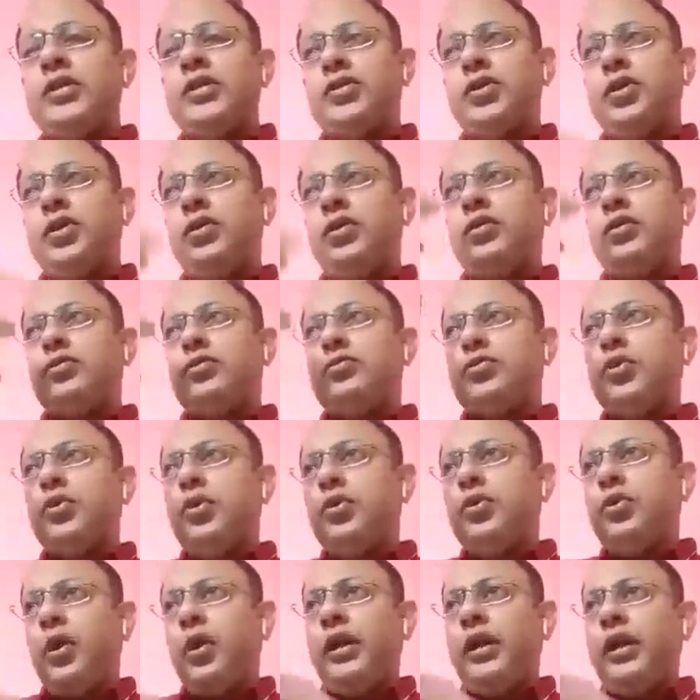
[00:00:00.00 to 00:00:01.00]
So
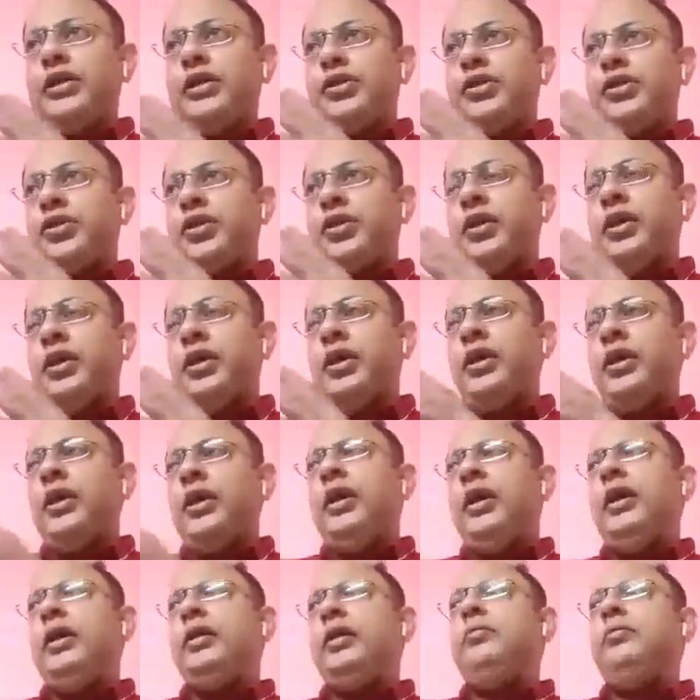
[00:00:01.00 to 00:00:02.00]
through knowledge,
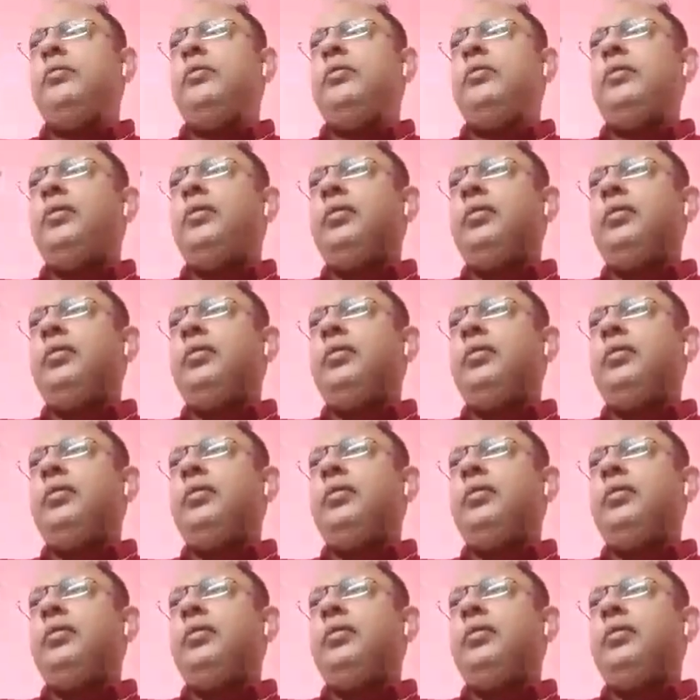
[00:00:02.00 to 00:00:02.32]
uh,